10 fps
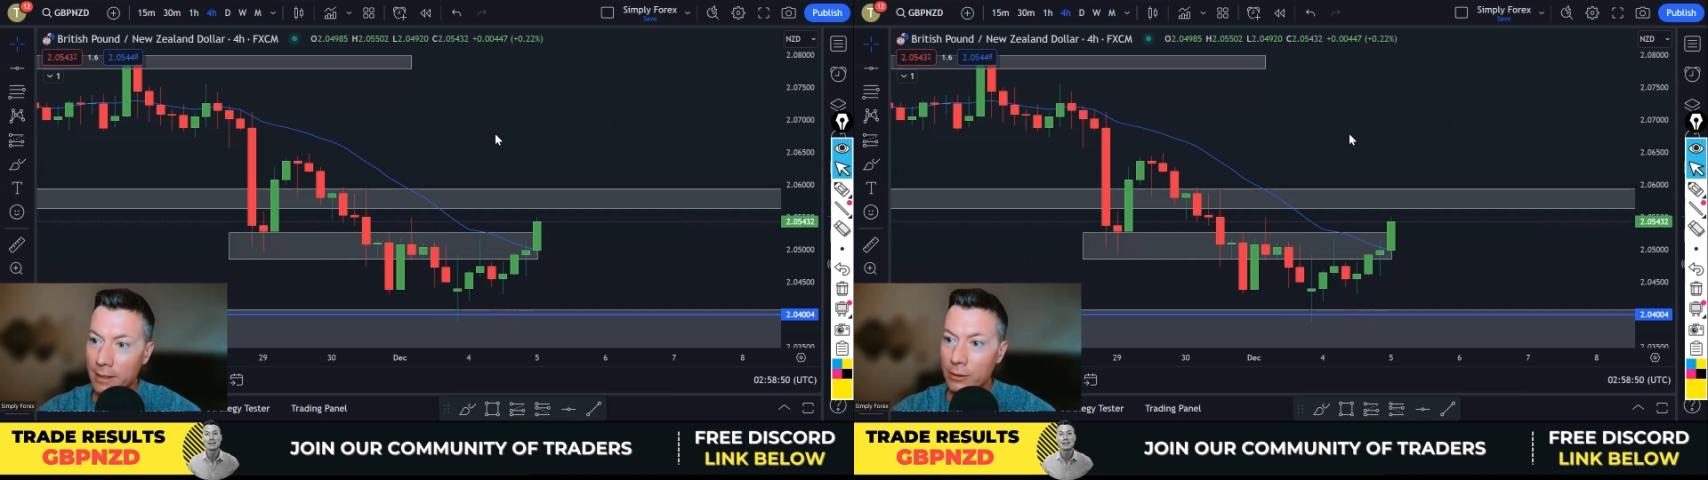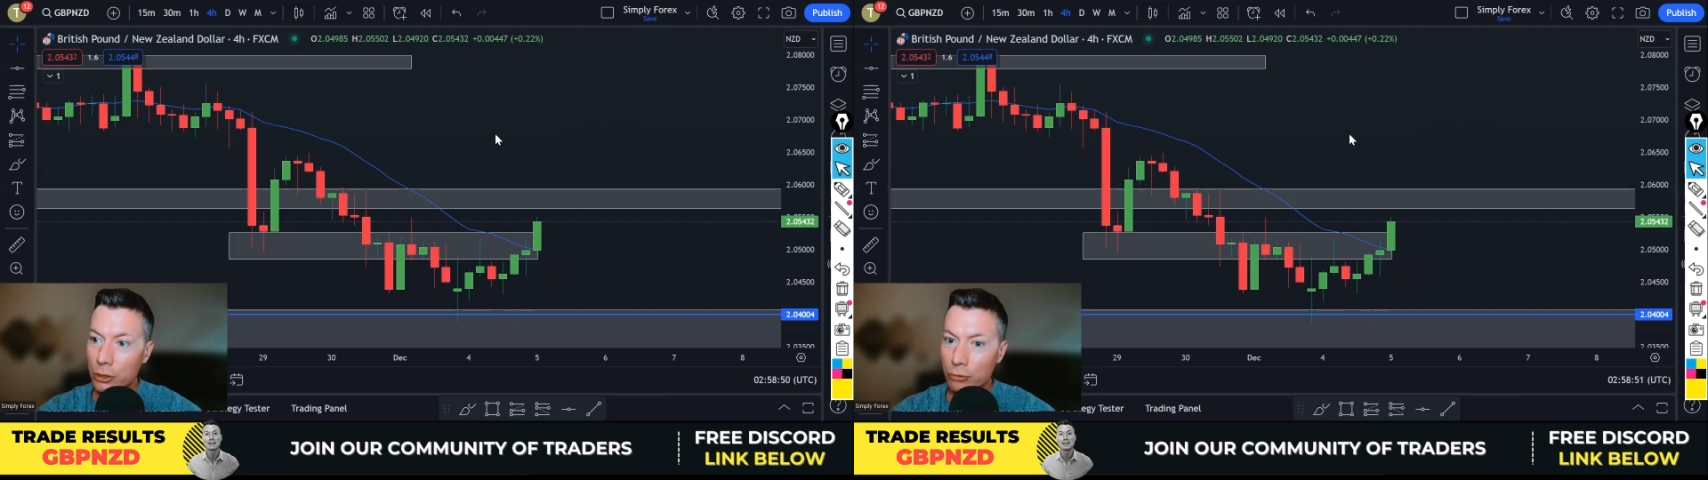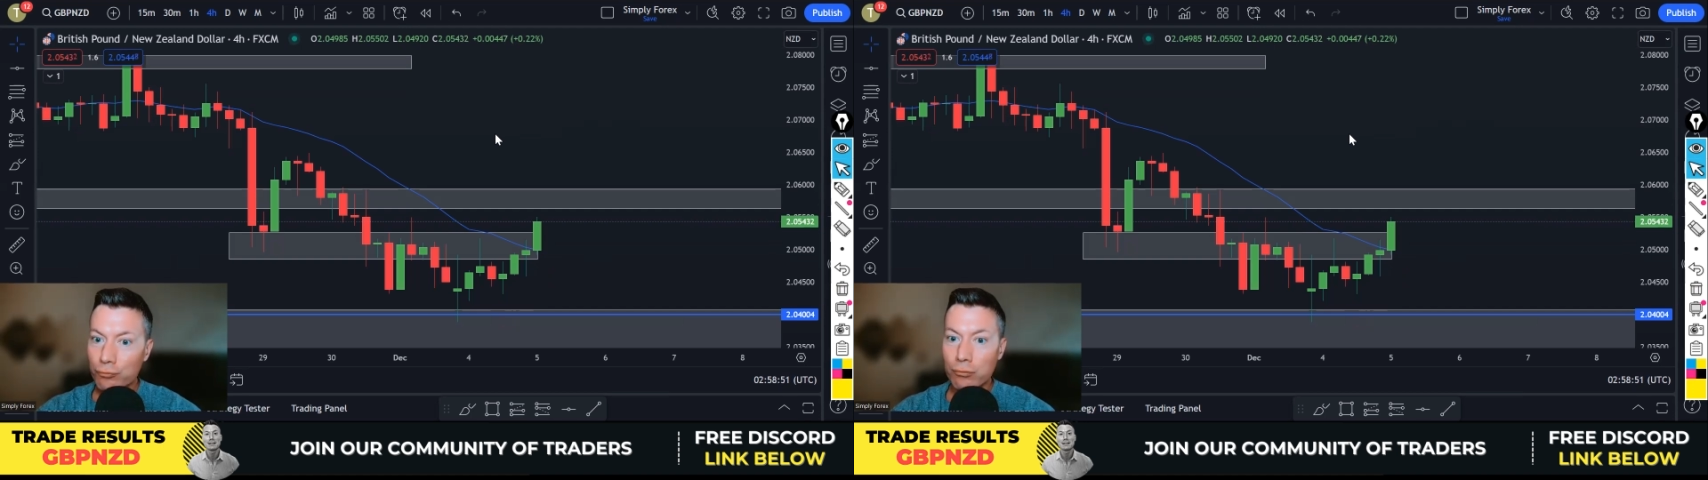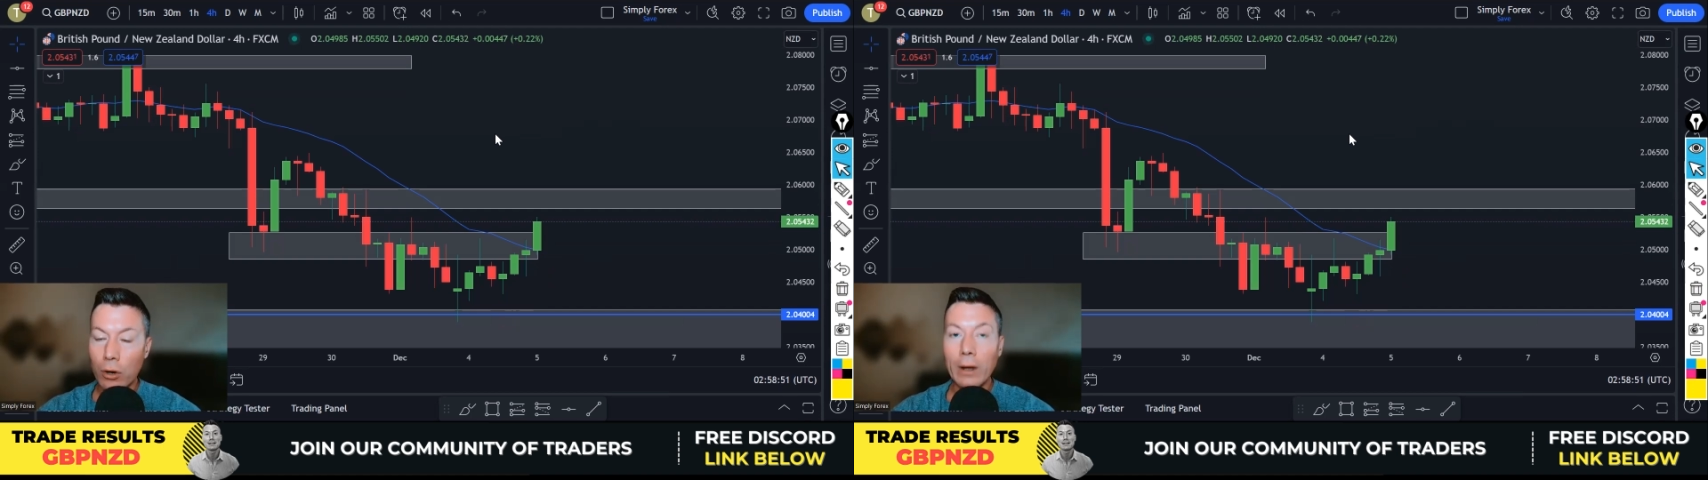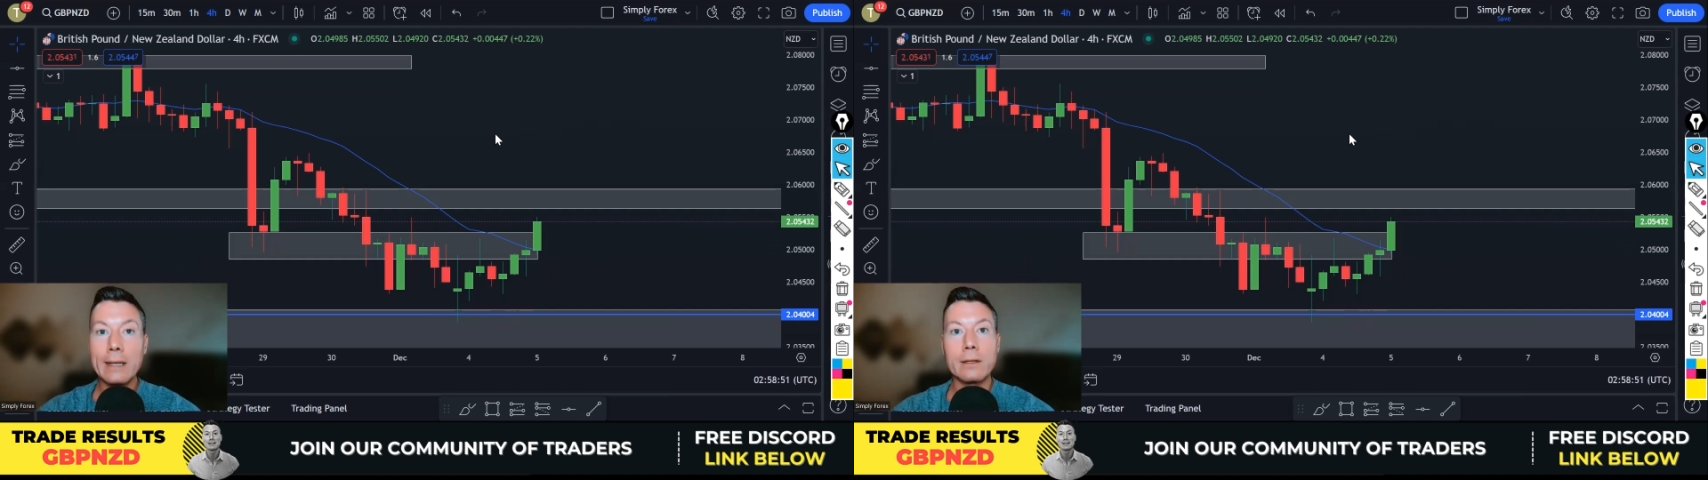just
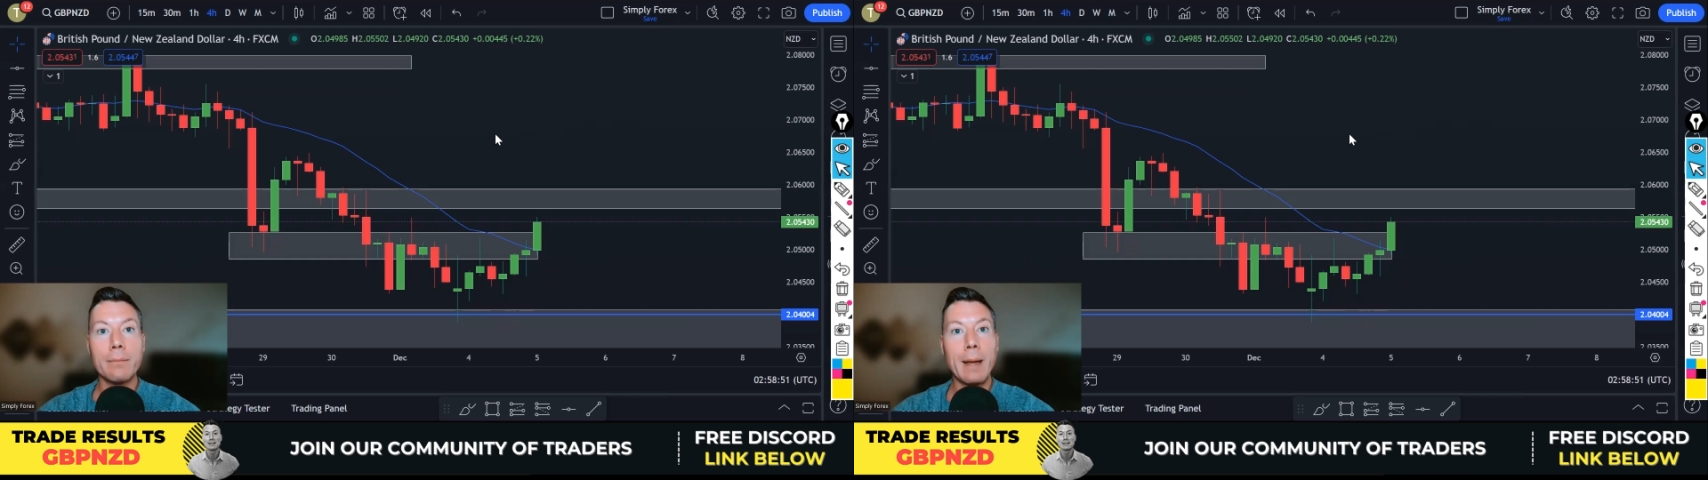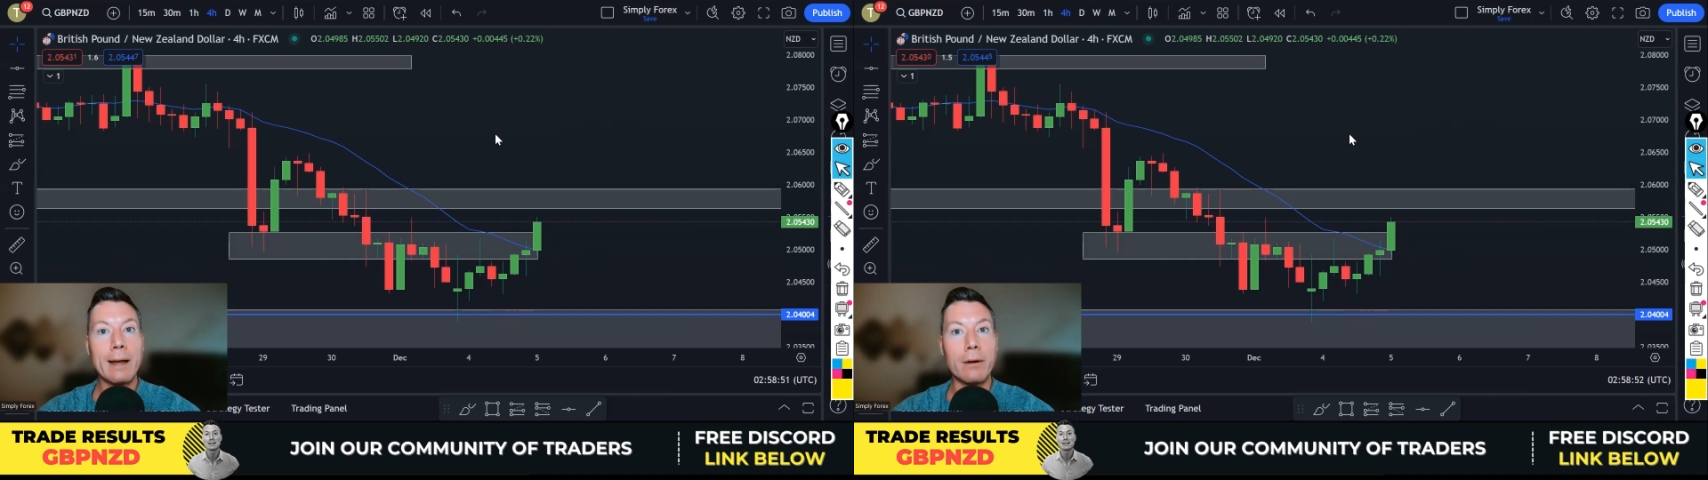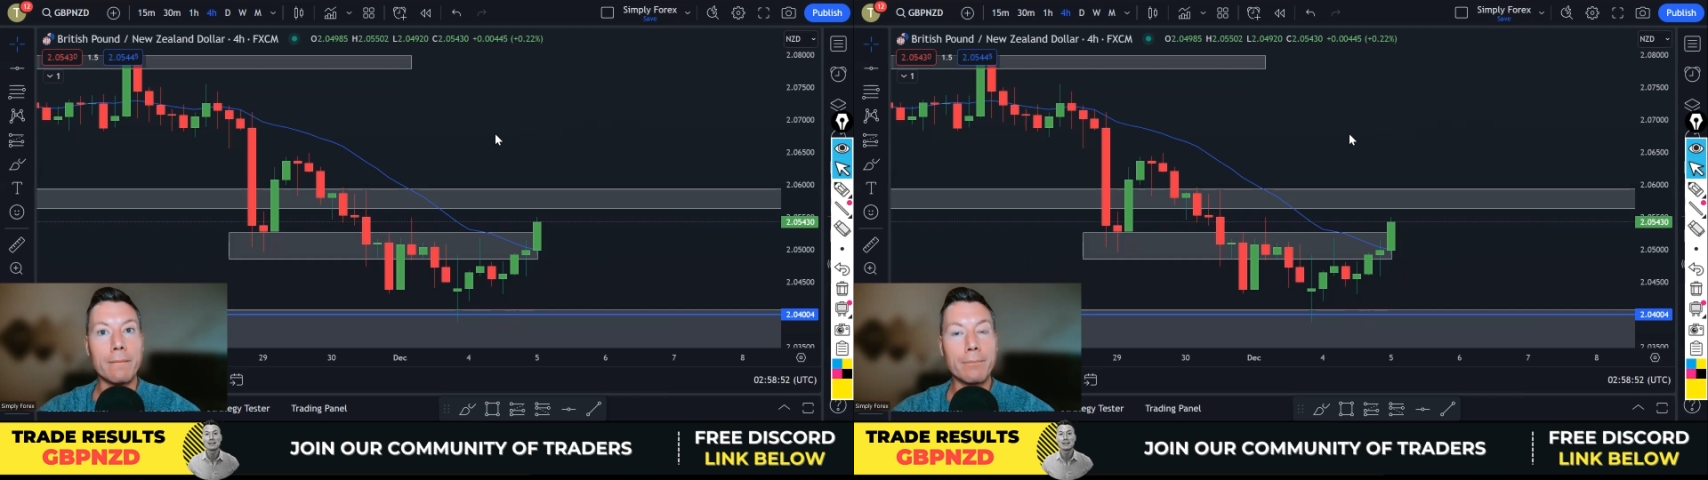ride them out.